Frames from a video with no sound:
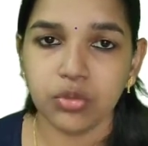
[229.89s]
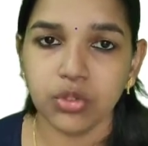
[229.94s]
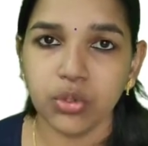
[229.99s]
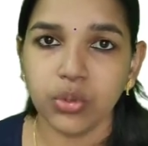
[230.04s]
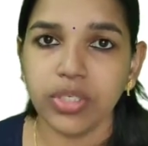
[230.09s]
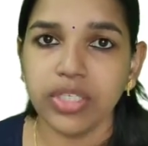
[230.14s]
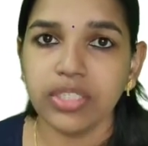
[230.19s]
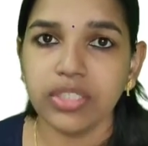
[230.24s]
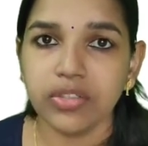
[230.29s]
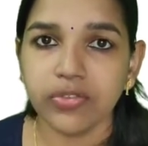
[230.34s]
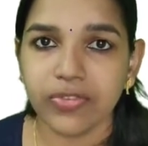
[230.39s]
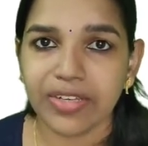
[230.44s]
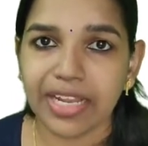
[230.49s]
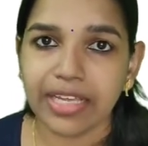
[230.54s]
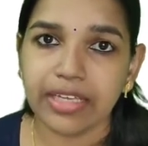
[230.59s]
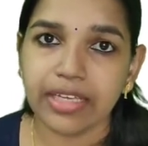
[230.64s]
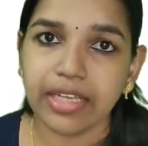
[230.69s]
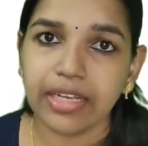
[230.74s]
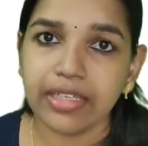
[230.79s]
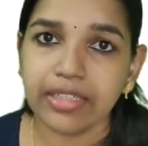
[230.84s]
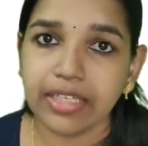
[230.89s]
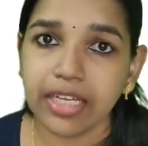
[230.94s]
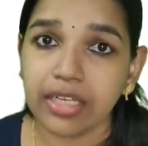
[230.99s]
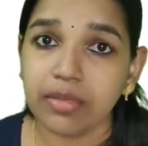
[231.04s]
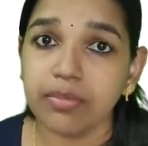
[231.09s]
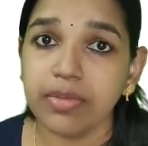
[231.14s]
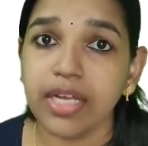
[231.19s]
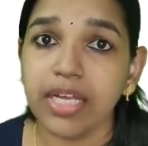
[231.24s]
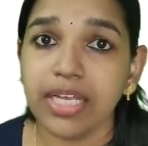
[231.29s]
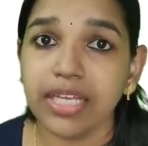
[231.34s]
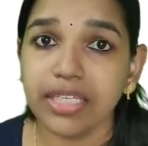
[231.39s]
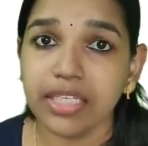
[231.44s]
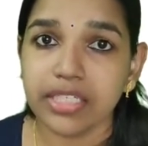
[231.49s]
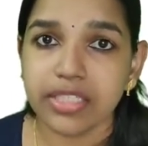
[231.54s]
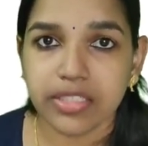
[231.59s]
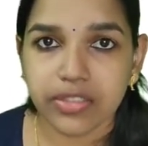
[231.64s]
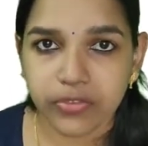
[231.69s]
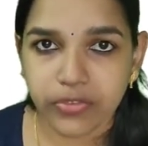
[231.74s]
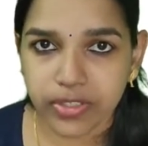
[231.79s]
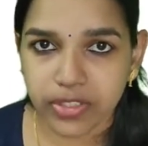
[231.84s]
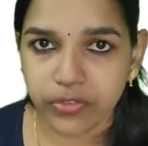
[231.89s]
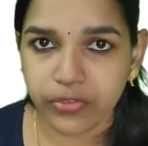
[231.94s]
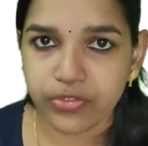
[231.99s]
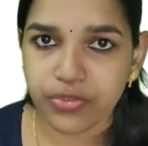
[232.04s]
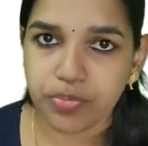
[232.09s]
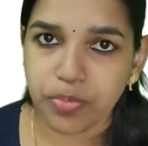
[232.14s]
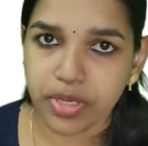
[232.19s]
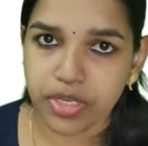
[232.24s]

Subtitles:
doing this lankhana karma in a diseased